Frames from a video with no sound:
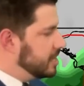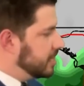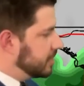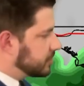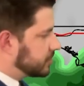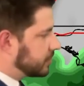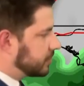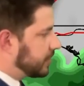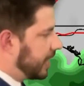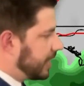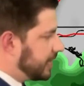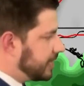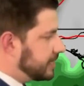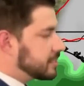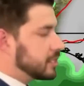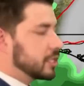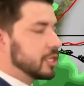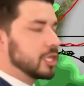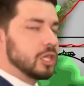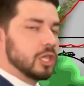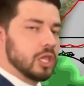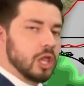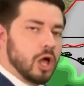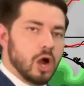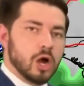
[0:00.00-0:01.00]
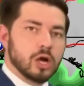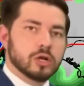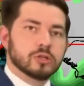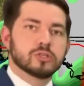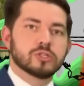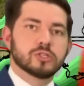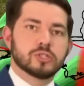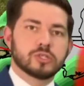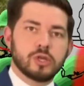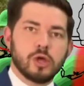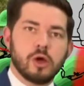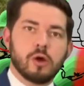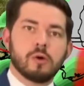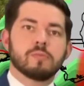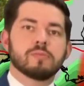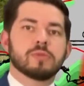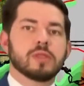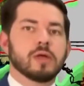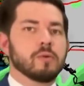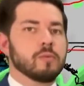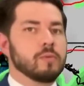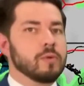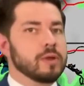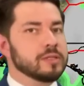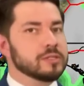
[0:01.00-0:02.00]
So that is a large scope
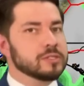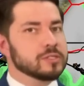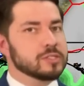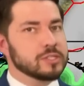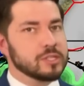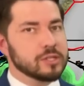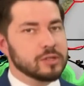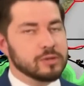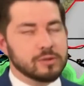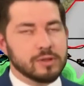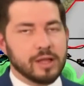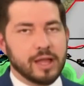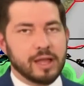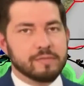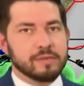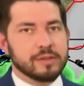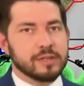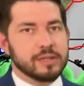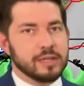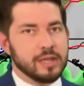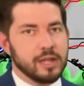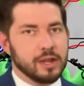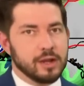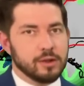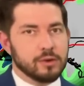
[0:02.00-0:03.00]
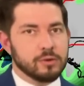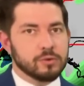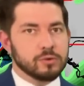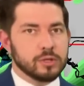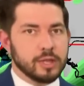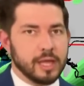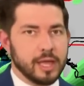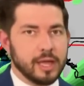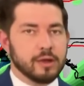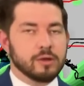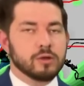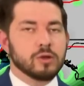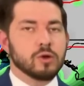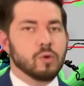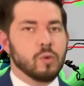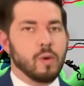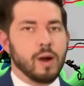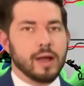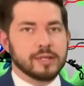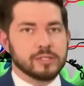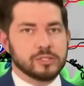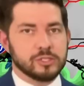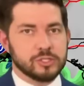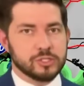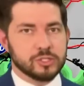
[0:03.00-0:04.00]
that we still haven't narrowed down
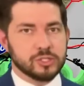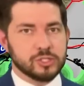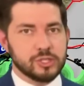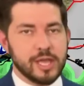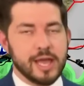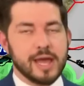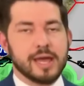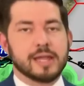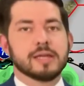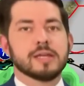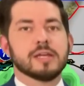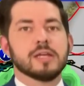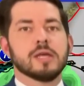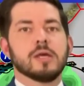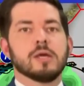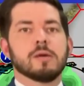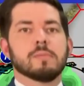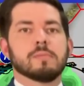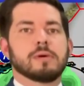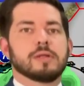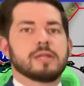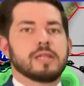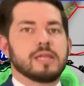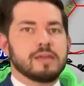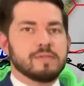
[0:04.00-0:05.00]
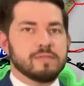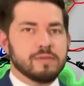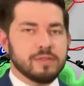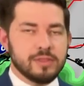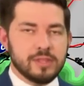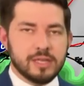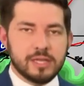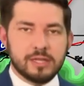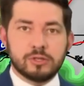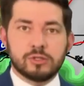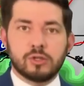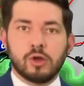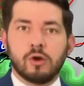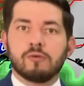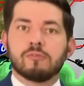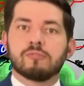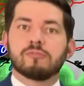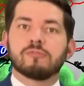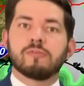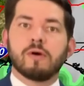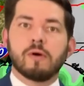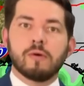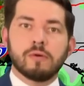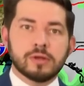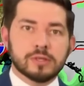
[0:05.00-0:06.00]
quite just yet. But even then, don't
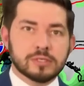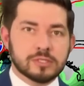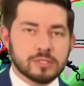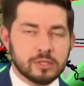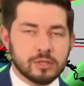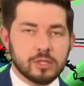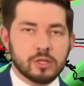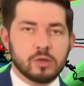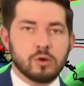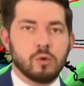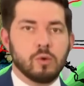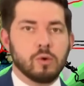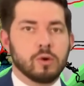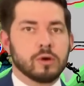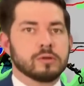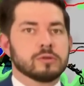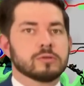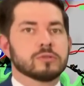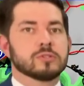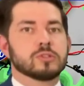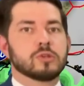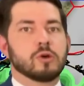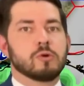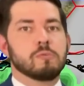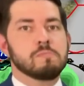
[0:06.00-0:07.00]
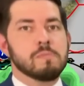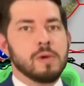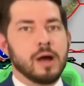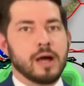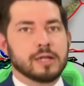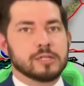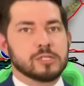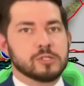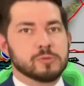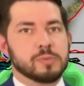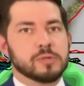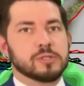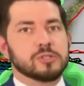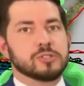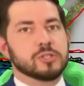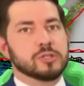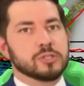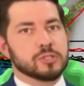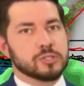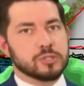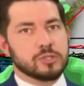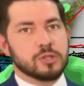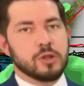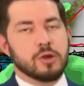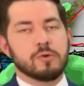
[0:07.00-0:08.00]
focus on the core so much, but
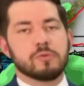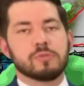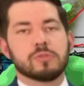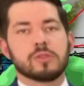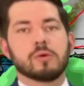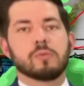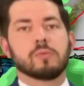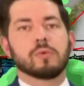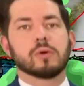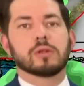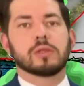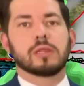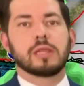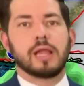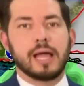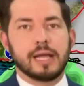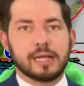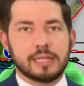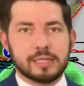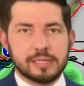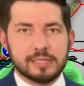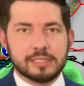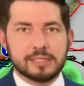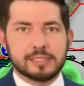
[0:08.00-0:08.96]
just note that we're likely